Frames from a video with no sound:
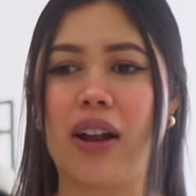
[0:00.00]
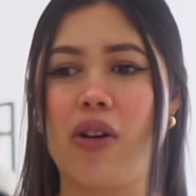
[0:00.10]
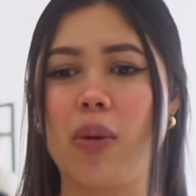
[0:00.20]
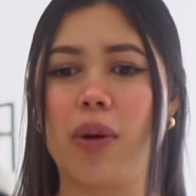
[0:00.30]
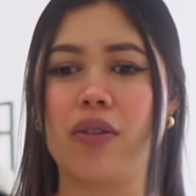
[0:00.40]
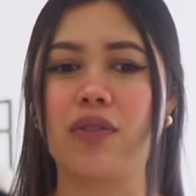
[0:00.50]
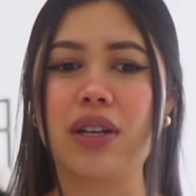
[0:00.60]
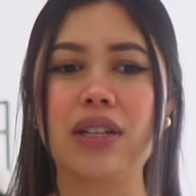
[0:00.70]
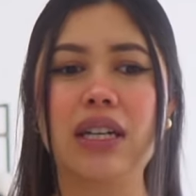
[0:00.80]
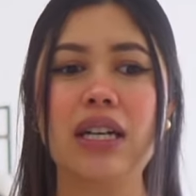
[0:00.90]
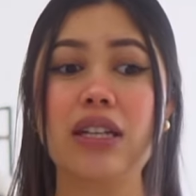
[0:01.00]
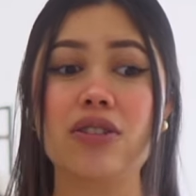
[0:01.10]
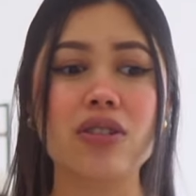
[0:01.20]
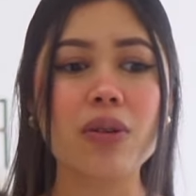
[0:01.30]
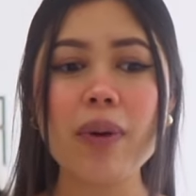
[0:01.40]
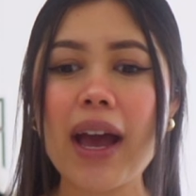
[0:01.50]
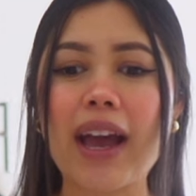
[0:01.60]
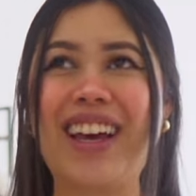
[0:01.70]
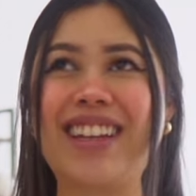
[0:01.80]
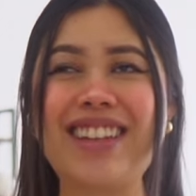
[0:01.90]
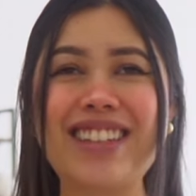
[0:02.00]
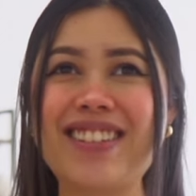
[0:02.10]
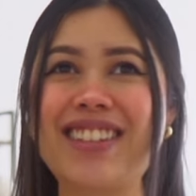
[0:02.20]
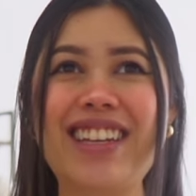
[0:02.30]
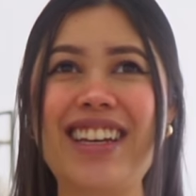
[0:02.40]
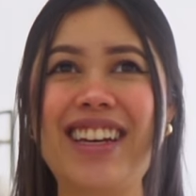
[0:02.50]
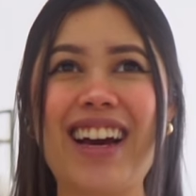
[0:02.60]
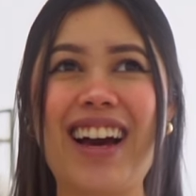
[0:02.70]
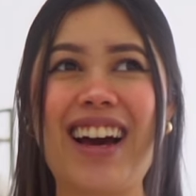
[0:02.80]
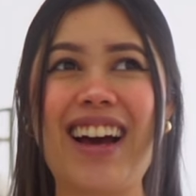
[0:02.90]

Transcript: Or I won't feel a certain way. Like literally